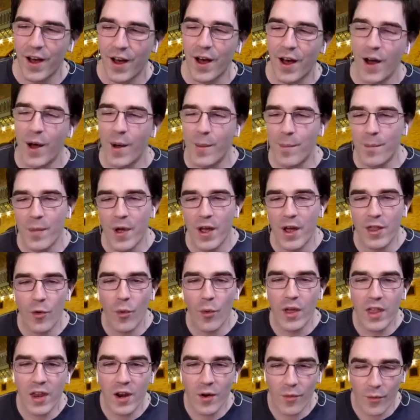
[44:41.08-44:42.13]
Um, and the
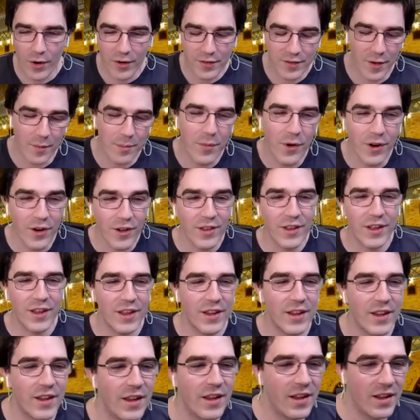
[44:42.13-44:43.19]
way that it works at
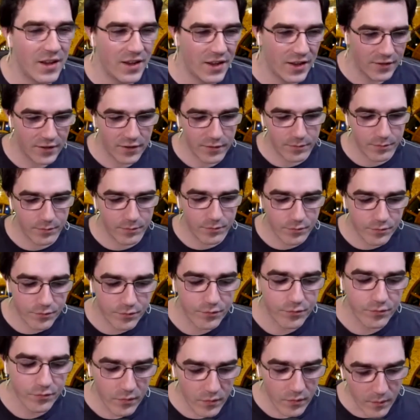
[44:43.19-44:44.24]
Berkeley is
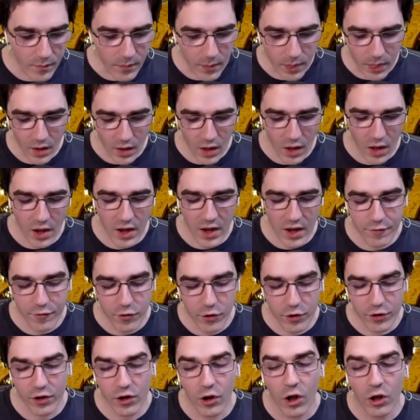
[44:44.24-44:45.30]
uh, if
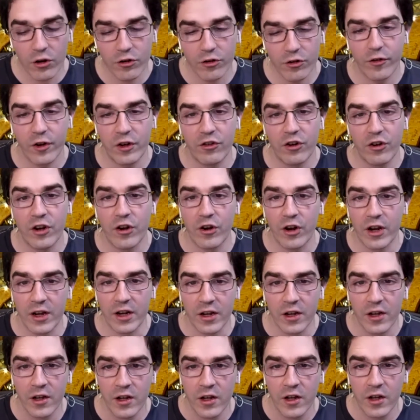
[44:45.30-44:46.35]
you're in the College of
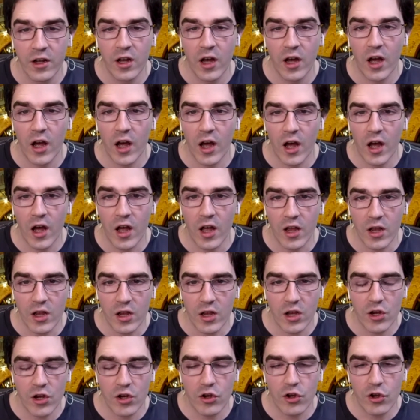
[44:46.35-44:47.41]
Engineering, uh,
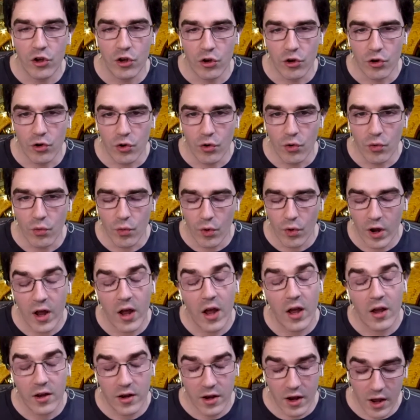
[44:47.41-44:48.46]
you,
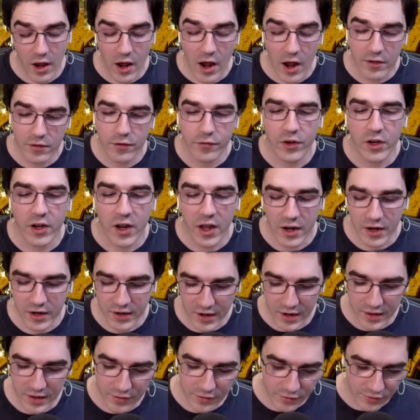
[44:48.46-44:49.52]
as of today, and
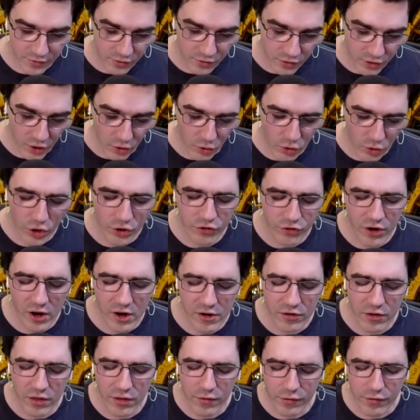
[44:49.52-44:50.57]
again, this you know could
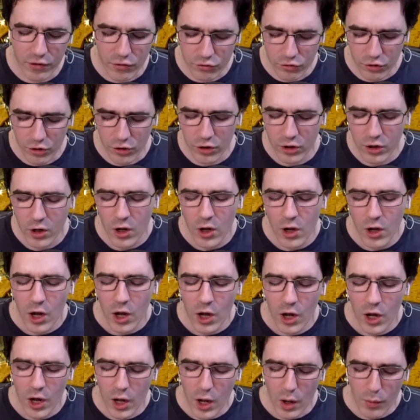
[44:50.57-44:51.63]
change in the future,
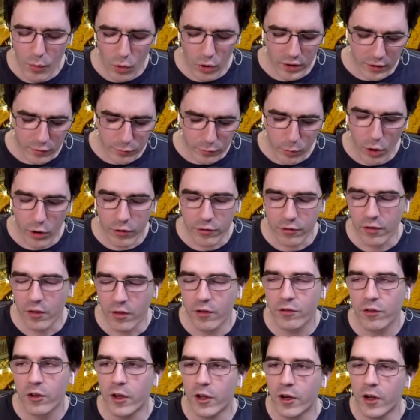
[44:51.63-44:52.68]
um, or at least parts of
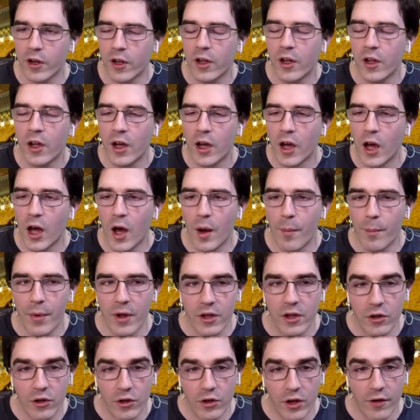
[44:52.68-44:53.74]
this could. Um,
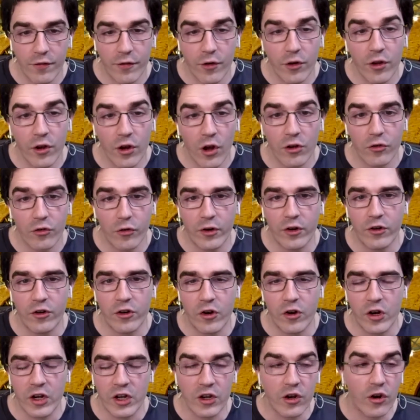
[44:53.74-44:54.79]
but if you're in the College of
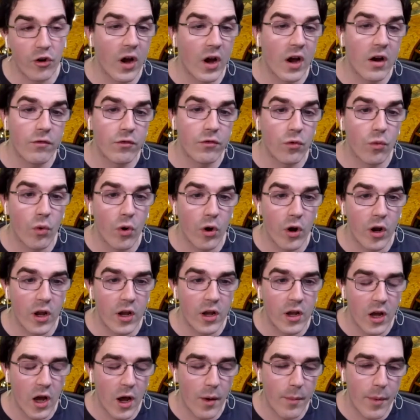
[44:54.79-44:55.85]
Engineering, you don't have to
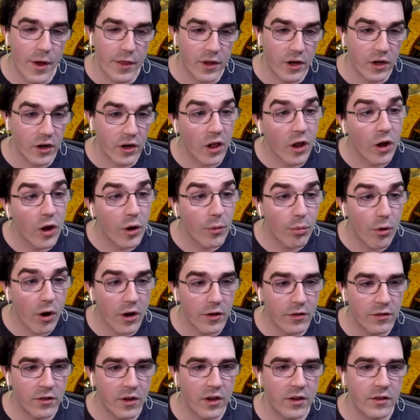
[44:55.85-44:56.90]
worry about the declaring
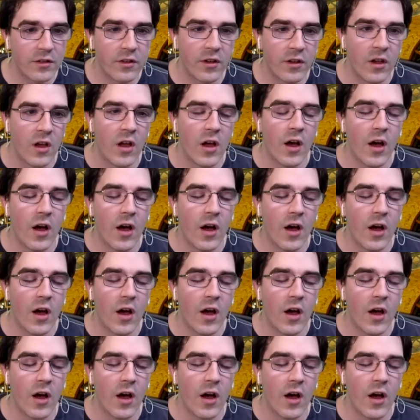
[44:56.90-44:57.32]
process.